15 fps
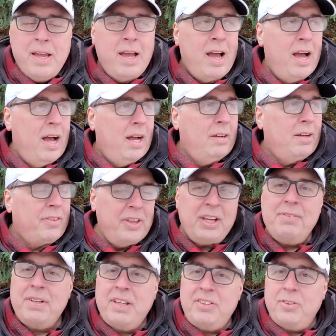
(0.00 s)
Uh, think
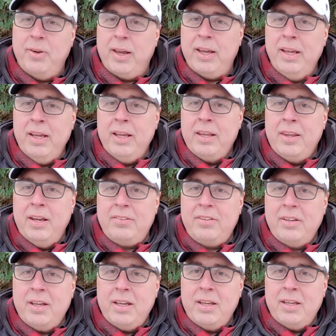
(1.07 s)
of it this way. There's
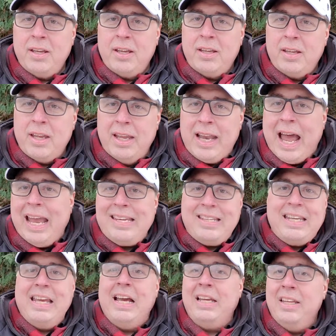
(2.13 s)
uh, an
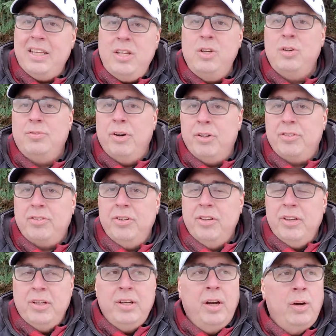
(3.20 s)
idea in the universe,
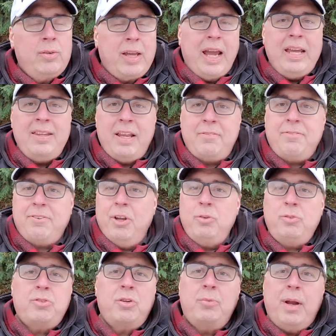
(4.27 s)
okay, that
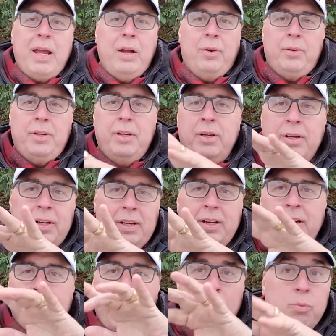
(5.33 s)
floats around.
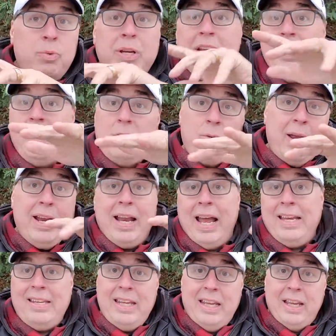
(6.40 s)
A really great
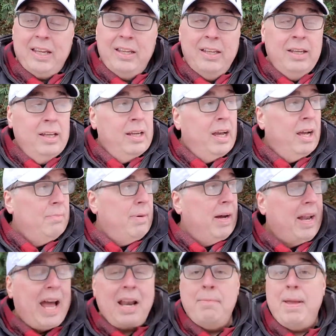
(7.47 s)
idea
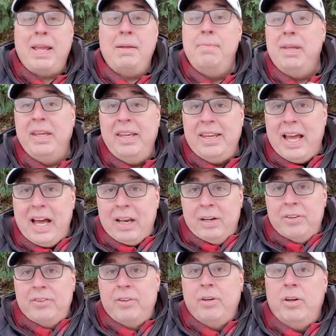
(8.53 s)
about how to make a million
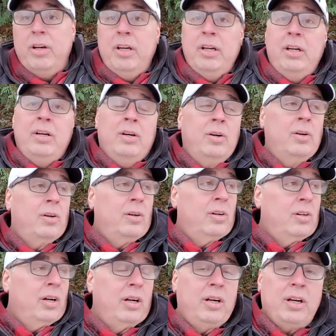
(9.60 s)
dollars or,
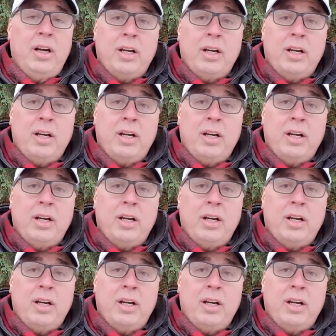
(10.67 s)
or uh,